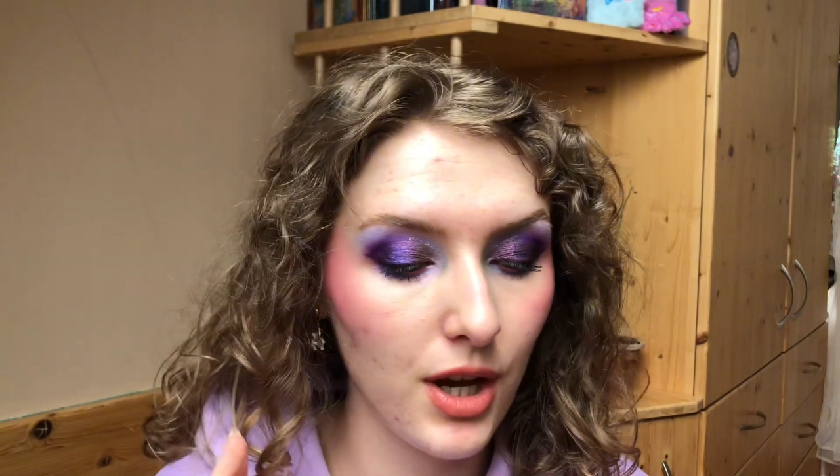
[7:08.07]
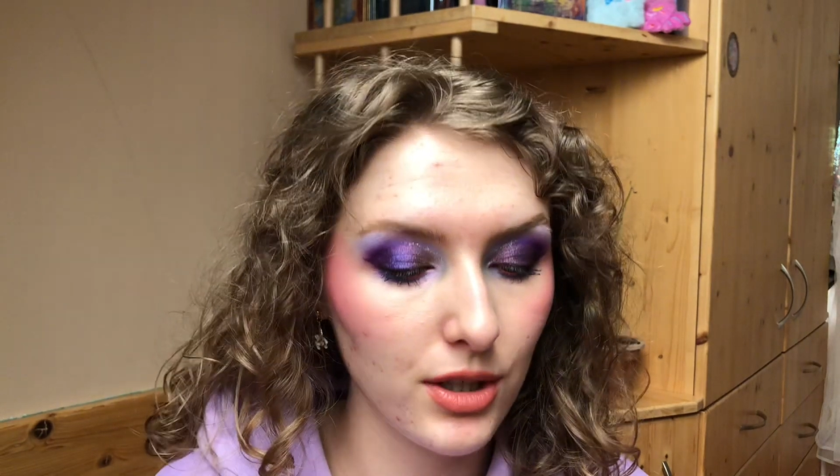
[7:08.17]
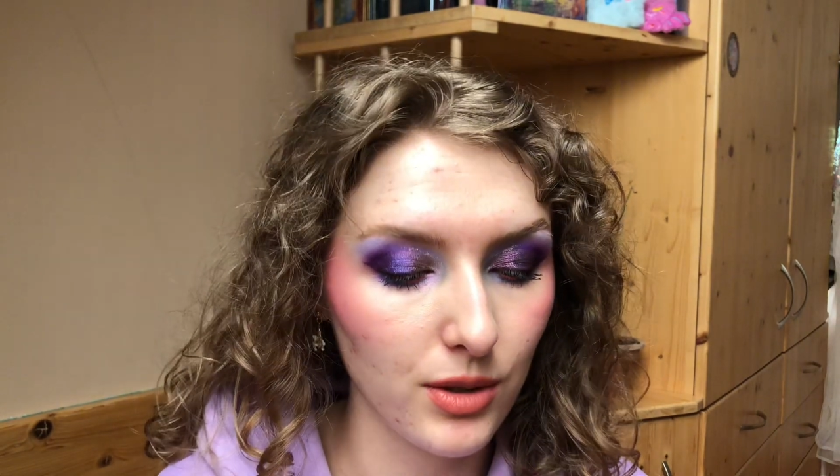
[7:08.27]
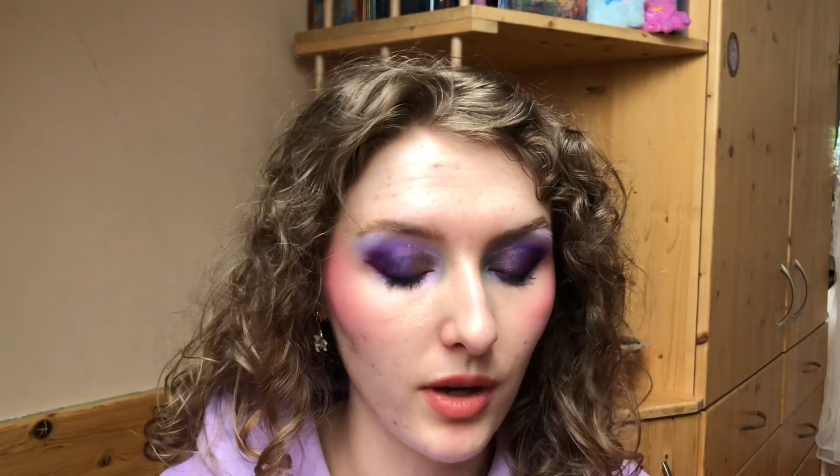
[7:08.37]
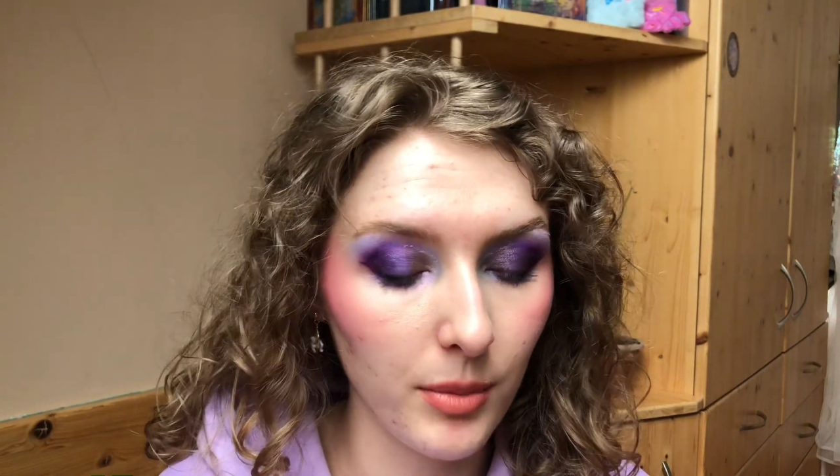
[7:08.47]

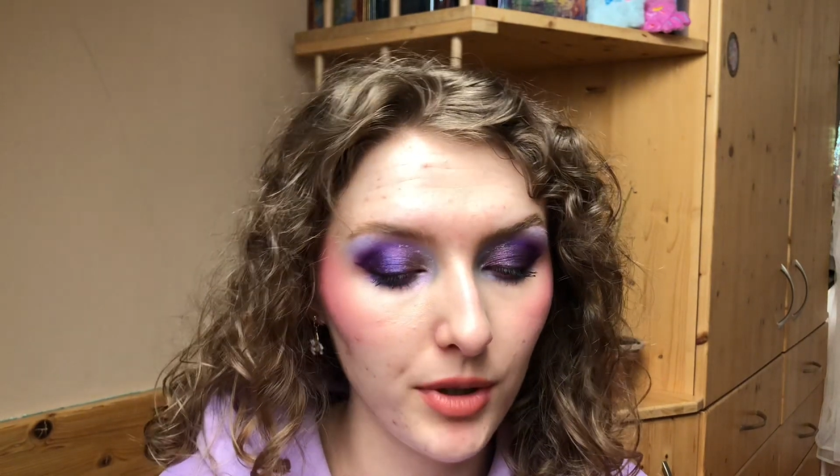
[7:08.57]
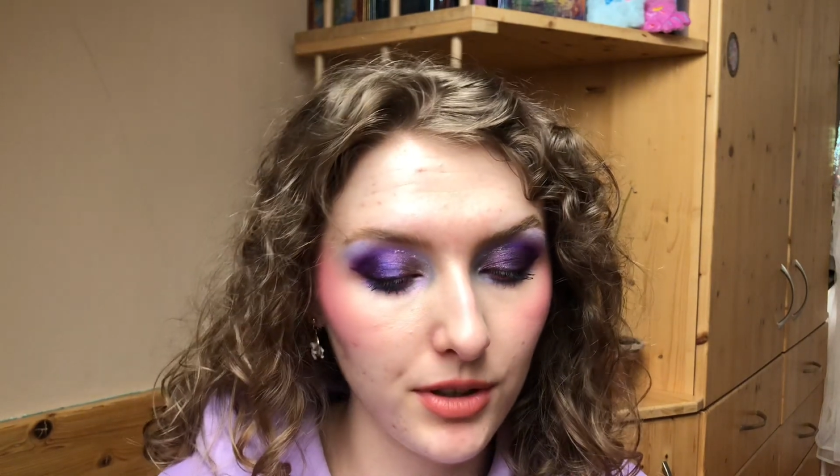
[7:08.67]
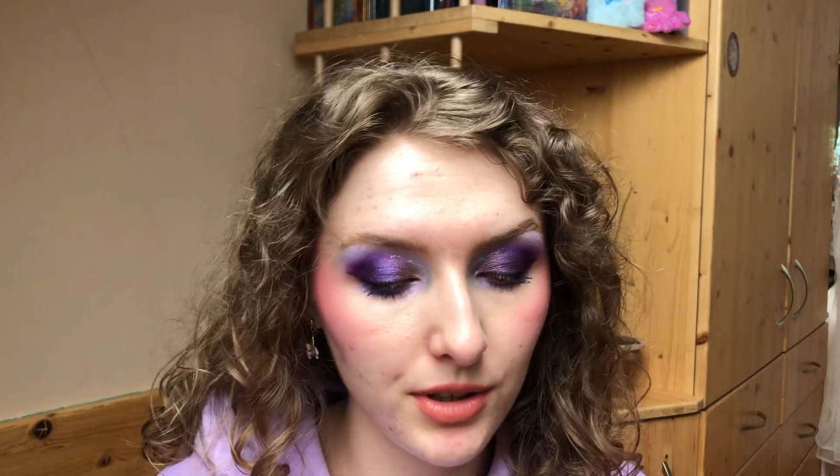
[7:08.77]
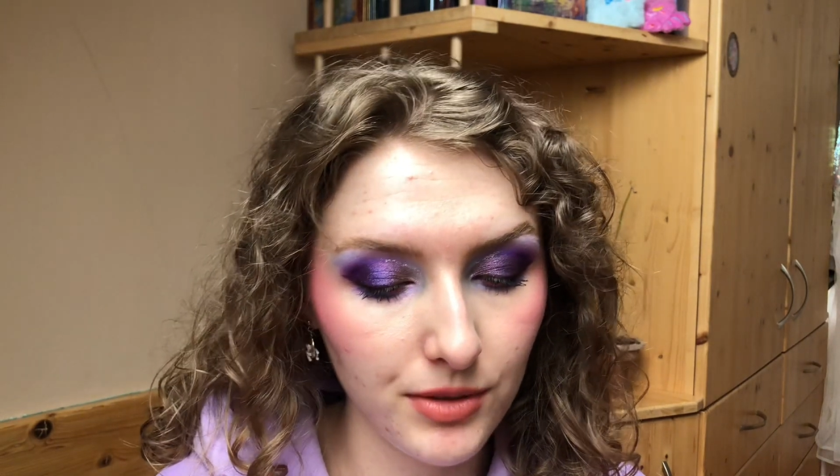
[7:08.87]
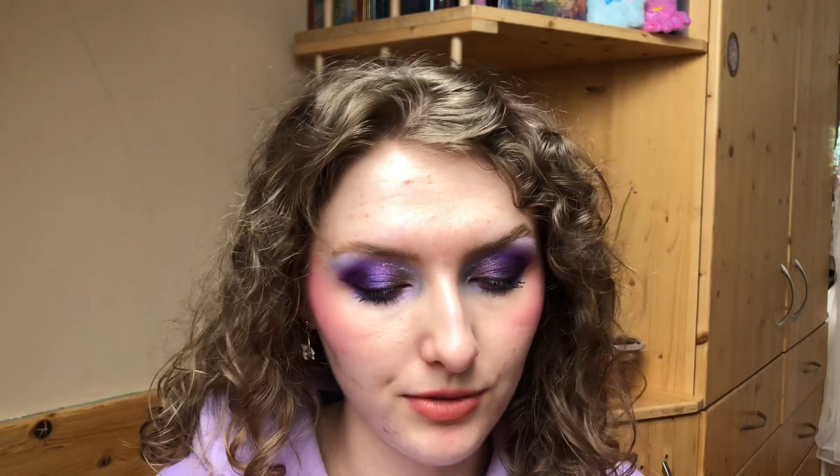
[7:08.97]
So I bought a
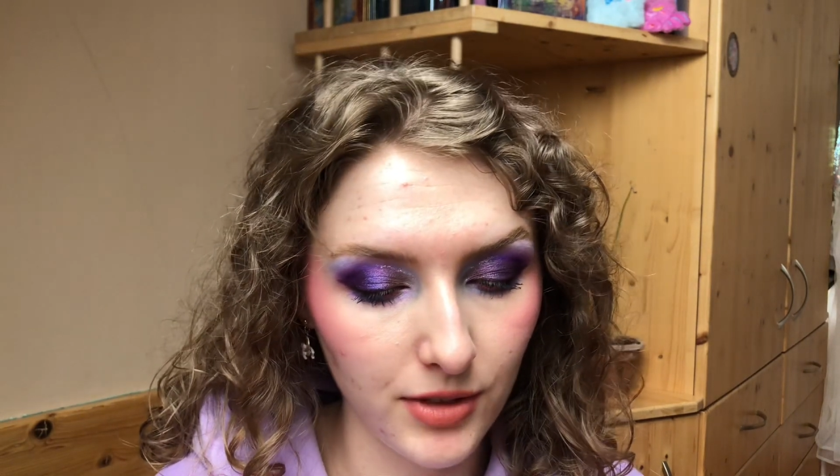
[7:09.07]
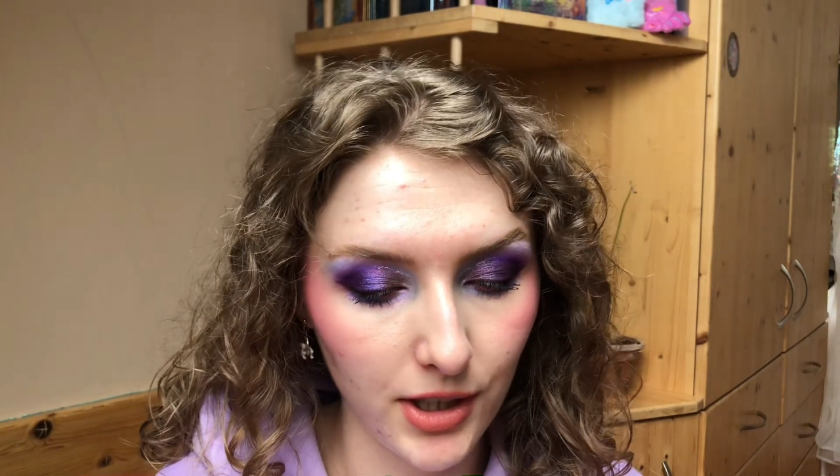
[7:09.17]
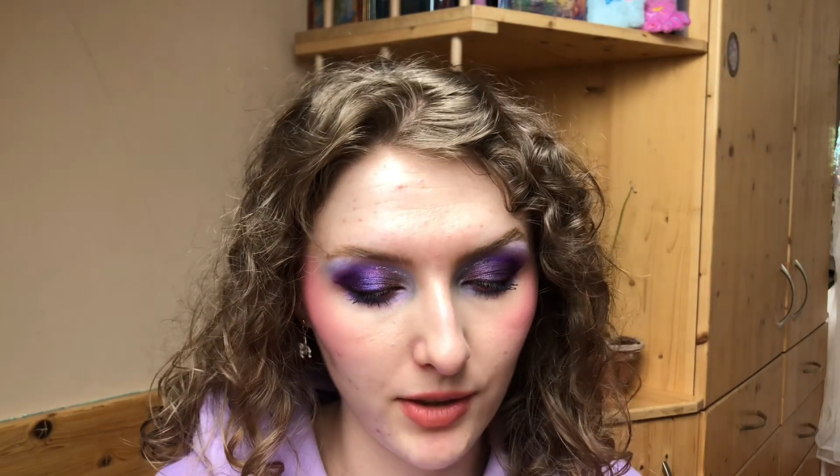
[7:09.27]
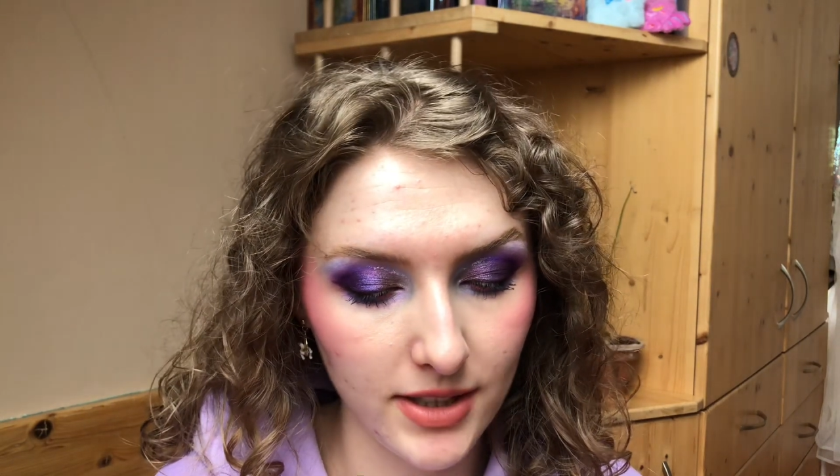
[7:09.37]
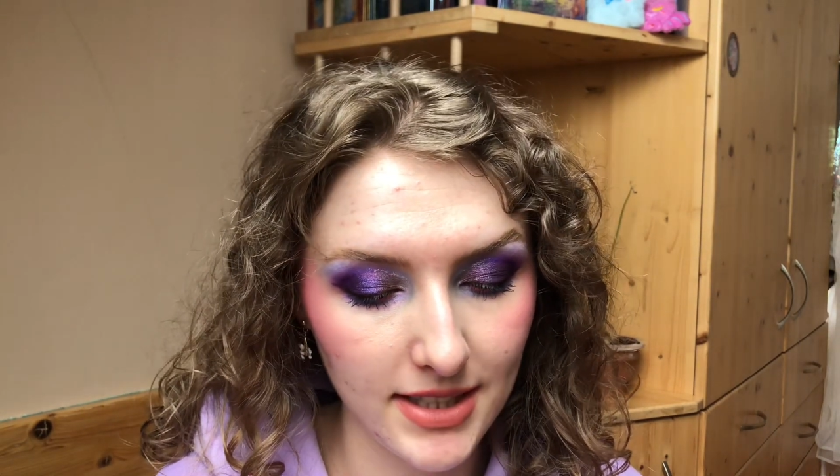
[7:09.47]
new
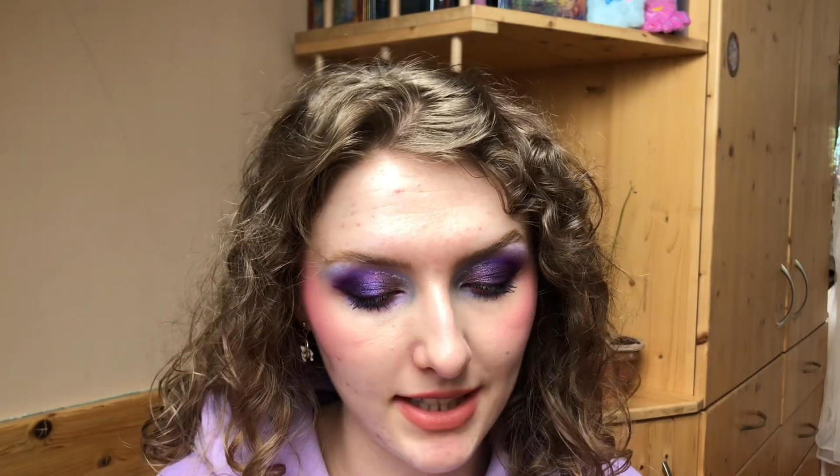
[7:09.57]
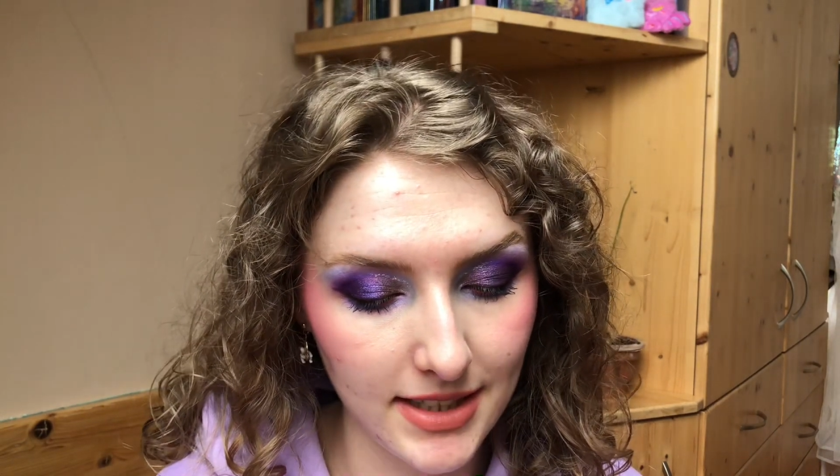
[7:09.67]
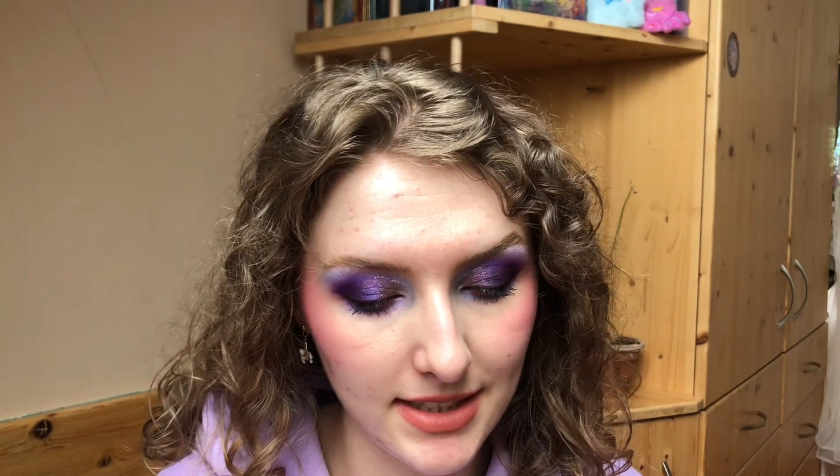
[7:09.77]
fragrance, and